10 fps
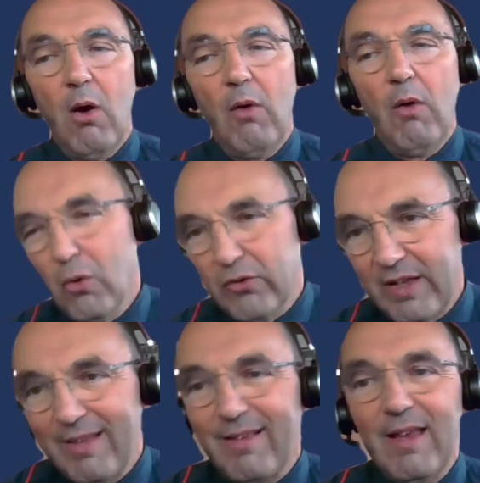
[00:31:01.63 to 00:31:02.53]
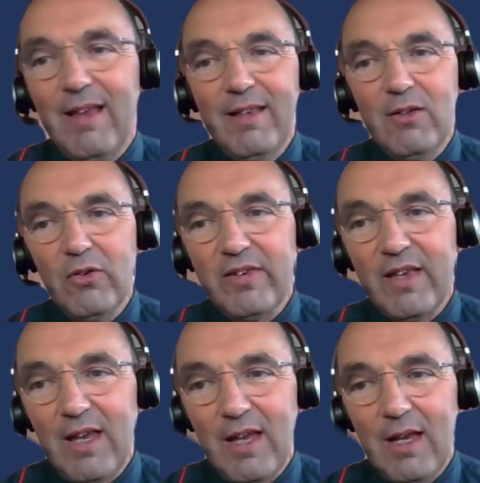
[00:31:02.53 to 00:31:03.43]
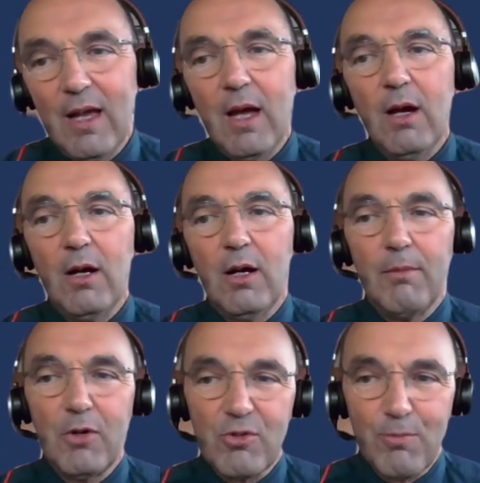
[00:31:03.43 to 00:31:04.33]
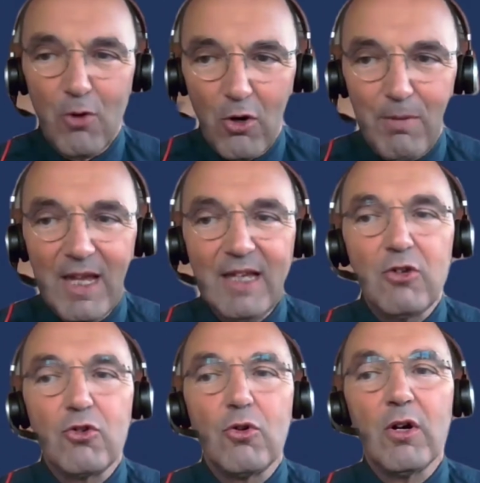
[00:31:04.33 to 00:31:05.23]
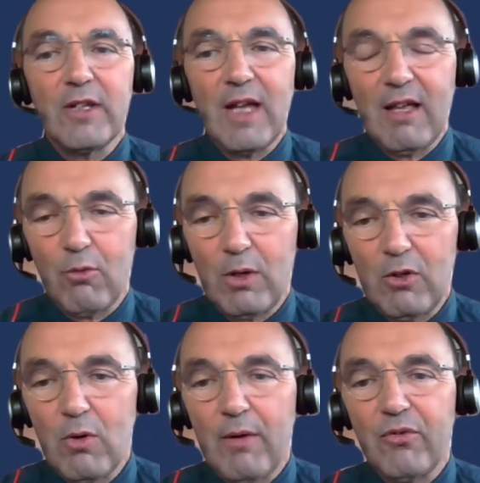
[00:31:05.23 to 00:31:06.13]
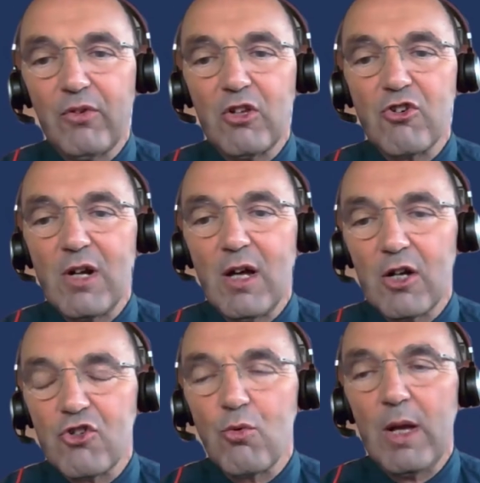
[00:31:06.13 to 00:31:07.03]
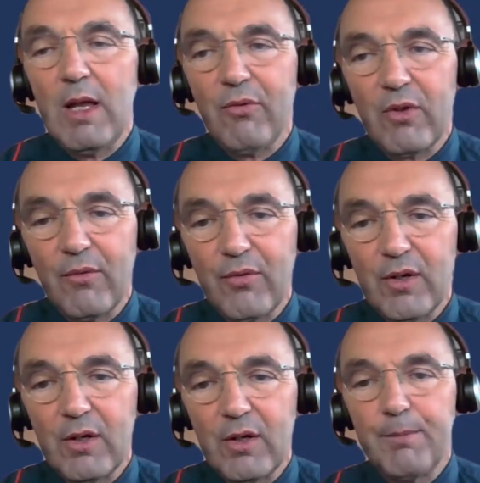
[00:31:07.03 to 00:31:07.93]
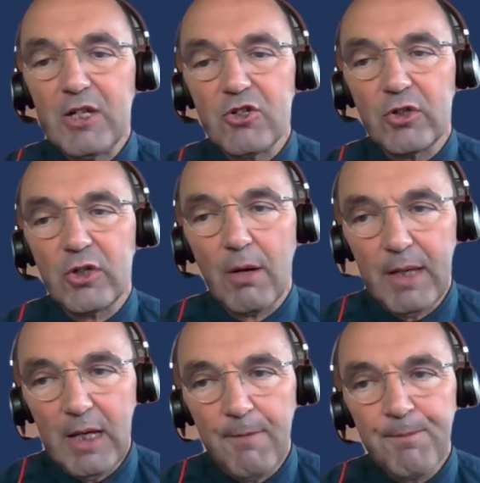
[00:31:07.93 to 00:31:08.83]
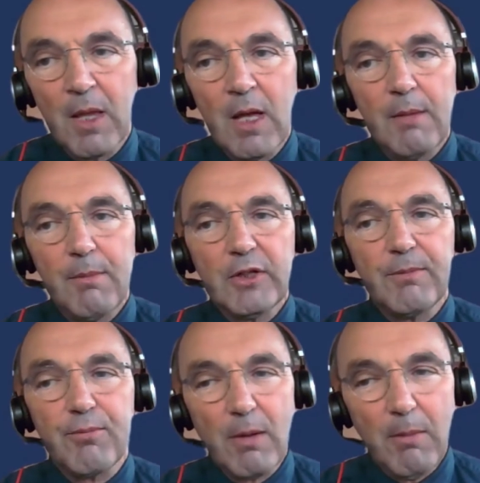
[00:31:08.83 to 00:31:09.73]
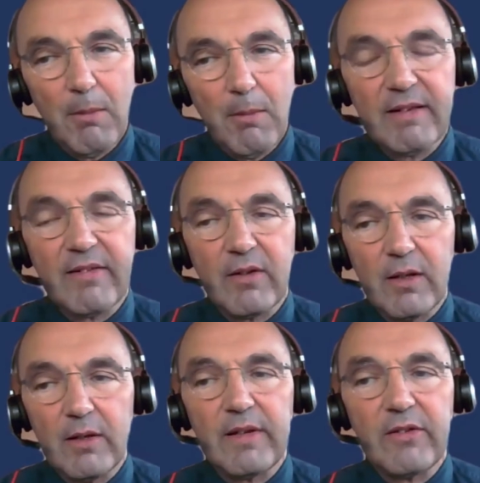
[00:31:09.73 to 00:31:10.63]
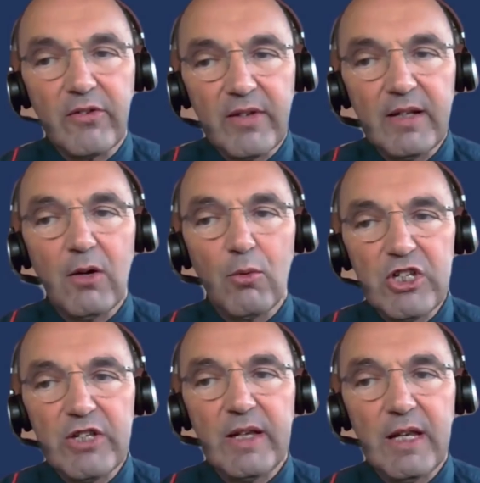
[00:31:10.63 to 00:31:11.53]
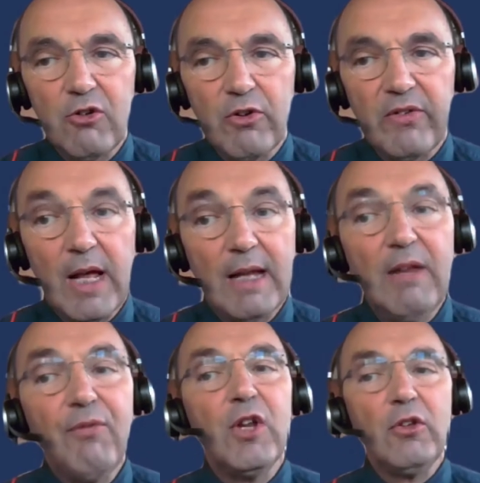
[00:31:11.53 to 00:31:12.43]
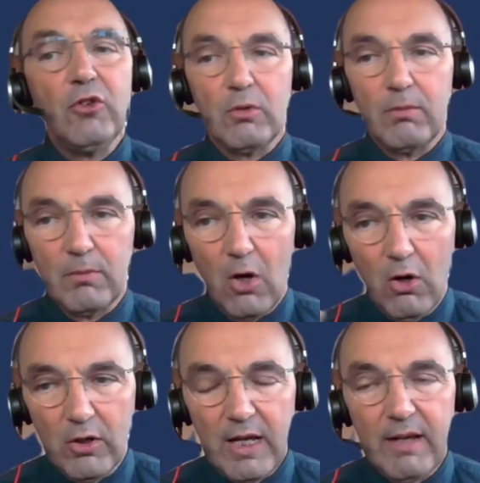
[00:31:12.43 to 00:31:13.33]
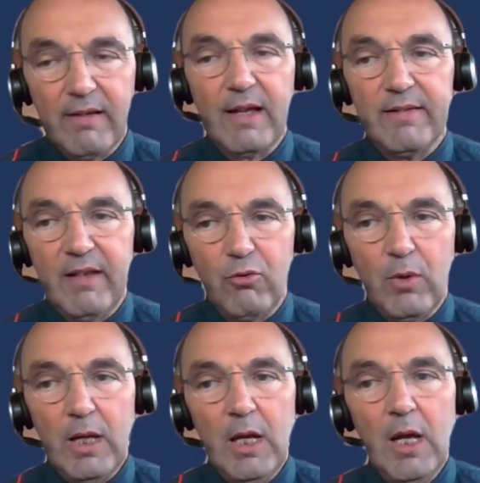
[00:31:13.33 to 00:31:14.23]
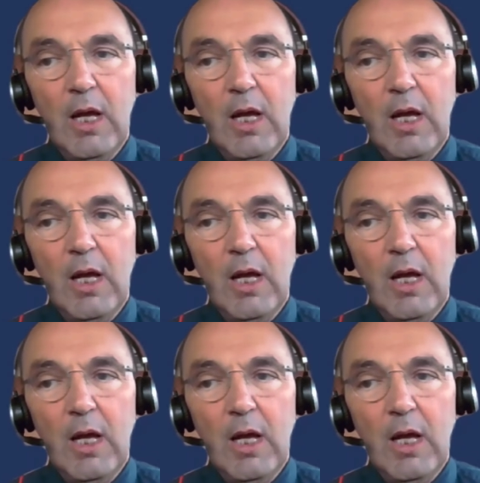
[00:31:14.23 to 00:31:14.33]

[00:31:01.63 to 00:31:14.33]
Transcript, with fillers: of course, that's easy to say, uh, much more complicated to organize when you have such large waves of uh, patient coming. But probably that's a, that's a signal which is interesting. And if not organized this way,